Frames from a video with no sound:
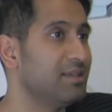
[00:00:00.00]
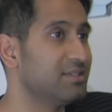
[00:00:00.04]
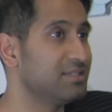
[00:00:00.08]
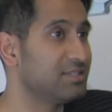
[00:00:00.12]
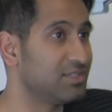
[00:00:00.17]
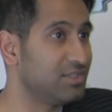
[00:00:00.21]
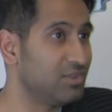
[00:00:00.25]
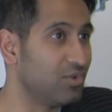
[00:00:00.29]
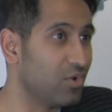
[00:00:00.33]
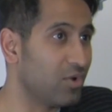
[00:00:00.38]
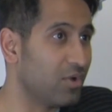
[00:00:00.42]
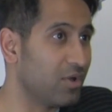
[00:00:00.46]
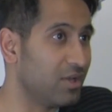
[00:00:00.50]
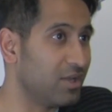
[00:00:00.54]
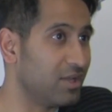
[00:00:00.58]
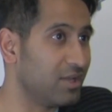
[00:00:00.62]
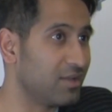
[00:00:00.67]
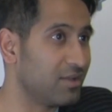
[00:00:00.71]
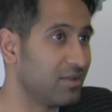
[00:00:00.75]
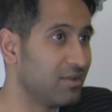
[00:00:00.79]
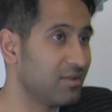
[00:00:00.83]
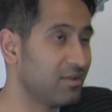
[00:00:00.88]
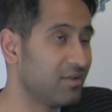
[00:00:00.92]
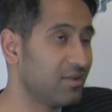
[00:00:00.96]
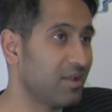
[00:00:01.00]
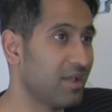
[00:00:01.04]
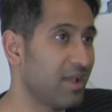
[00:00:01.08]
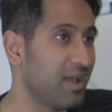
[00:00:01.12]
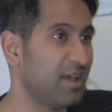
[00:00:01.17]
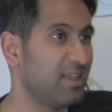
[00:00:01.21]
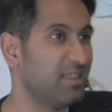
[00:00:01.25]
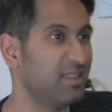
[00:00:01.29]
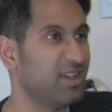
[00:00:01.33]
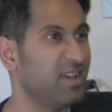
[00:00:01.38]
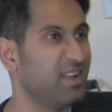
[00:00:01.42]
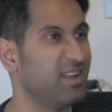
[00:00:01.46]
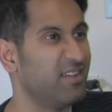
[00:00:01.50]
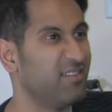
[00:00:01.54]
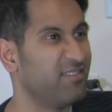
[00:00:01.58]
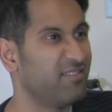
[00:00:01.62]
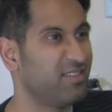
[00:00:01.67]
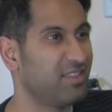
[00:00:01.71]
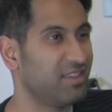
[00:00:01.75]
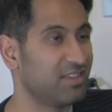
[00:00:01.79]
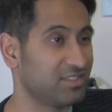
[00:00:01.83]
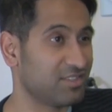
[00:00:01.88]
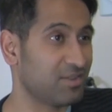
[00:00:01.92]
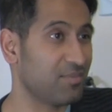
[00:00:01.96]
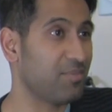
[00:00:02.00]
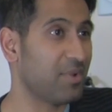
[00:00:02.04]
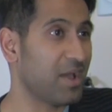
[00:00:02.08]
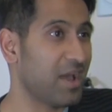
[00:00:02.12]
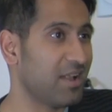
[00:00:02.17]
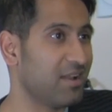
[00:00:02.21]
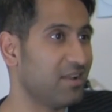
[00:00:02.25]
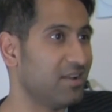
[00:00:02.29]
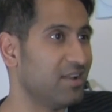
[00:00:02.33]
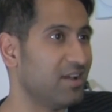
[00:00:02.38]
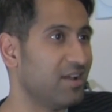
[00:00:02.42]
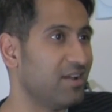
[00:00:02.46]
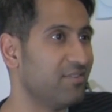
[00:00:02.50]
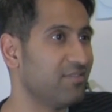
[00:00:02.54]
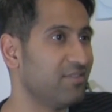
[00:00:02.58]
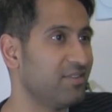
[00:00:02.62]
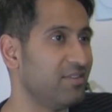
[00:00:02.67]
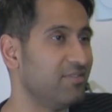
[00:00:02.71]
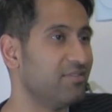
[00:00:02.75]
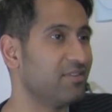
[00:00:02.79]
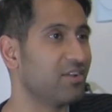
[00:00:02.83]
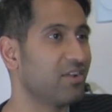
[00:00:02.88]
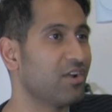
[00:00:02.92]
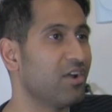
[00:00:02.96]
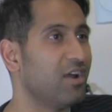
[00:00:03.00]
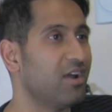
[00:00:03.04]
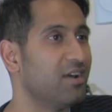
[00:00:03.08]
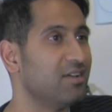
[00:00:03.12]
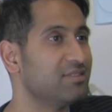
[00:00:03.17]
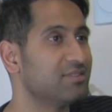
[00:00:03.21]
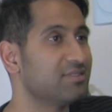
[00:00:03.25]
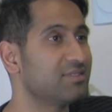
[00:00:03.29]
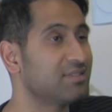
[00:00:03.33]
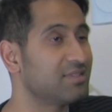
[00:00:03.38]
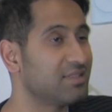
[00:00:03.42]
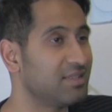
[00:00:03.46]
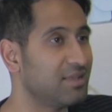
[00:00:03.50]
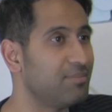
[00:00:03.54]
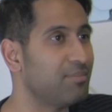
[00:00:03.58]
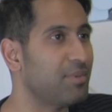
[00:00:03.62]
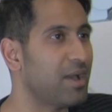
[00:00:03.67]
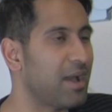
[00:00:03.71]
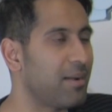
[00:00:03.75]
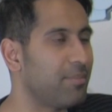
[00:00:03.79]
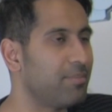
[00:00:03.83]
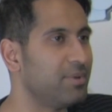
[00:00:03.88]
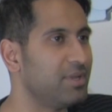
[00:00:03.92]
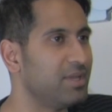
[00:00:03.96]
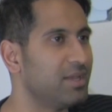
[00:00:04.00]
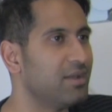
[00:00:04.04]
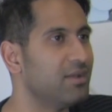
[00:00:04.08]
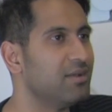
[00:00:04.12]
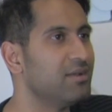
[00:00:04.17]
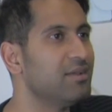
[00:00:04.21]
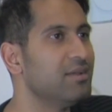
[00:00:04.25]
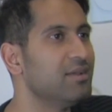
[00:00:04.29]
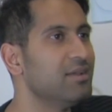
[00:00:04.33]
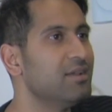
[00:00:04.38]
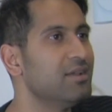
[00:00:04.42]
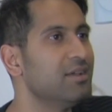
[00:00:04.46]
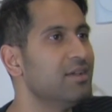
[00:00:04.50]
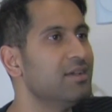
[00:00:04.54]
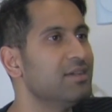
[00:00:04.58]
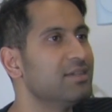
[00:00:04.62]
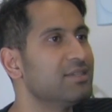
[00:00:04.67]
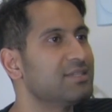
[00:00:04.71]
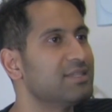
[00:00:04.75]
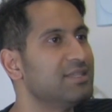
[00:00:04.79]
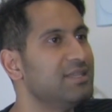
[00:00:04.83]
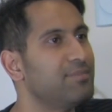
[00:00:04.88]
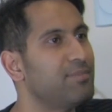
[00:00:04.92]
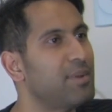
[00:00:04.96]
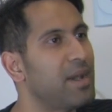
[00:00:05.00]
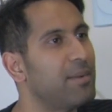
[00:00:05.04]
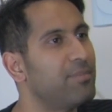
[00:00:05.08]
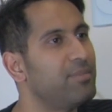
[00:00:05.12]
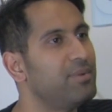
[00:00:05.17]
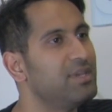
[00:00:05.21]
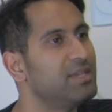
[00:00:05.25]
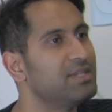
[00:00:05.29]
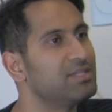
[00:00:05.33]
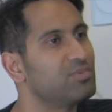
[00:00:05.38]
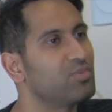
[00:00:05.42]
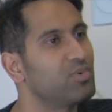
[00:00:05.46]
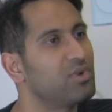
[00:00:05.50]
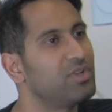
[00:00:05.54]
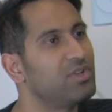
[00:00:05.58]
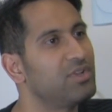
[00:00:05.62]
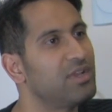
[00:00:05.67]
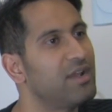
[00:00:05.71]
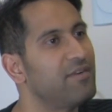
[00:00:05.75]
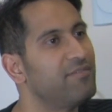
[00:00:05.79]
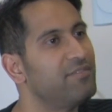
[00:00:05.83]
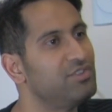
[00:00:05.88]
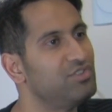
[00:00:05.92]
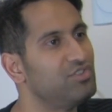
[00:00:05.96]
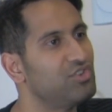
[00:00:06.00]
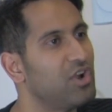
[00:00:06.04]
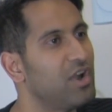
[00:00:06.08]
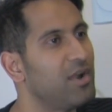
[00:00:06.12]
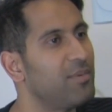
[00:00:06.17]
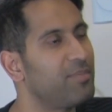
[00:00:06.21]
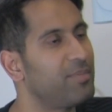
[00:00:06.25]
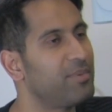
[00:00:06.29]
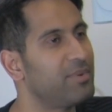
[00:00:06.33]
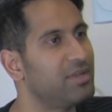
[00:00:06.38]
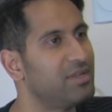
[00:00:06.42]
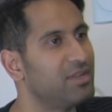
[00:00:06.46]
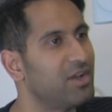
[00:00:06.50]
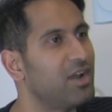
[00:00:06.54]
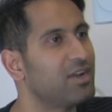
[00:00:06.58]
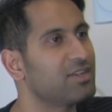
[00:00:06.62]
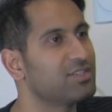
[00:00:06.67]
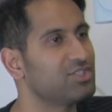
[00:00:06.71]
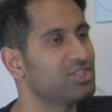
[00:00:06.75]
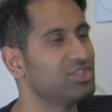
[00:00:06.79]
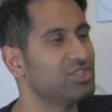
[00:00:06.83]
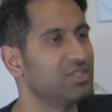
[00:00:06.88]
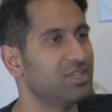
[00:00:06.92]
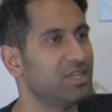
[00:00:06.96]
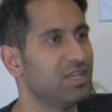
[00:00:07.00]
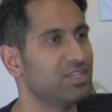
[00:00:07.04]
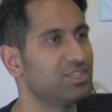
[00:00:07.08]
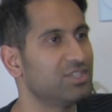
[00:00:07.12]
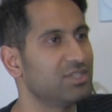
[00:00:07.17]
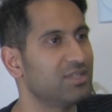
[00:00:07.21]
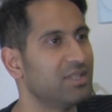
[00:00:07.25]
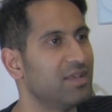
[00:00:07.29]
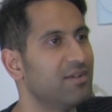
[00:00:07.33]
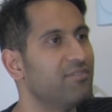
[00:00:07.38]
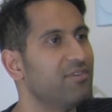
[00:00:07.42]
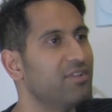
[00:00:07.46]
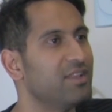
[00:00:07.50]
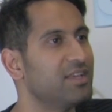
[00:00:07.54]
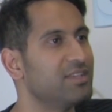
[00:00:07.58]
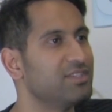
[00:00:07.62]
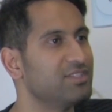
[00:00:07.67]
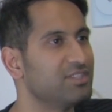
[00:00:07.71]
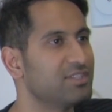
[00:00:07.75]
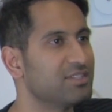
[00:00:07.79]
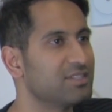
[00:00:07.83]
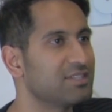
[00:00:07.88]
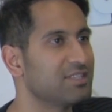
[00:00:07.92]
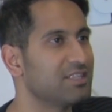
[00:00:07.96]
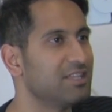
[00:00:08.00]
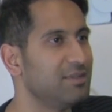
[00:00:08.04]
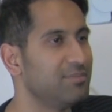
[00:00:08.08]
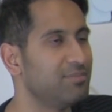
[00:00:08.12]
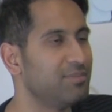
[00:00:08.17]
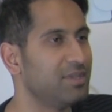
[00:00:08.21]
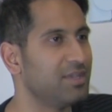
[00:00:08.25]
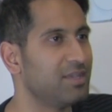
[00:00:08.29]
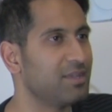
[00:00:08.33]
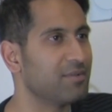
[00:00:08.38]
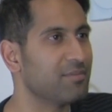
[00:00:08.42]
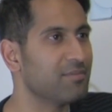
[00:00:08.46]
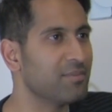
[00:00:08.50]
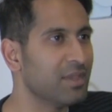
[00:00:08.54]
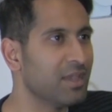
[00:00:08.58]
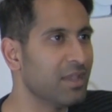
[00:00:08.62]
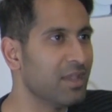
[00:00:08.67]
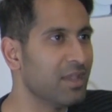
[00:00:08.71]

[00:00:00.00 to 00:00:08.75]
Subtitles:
snoring, and then if things are bad enough, even cause sleep apnea. Sleep apnea is where you have a drop in oxygenation level as you're sleeping,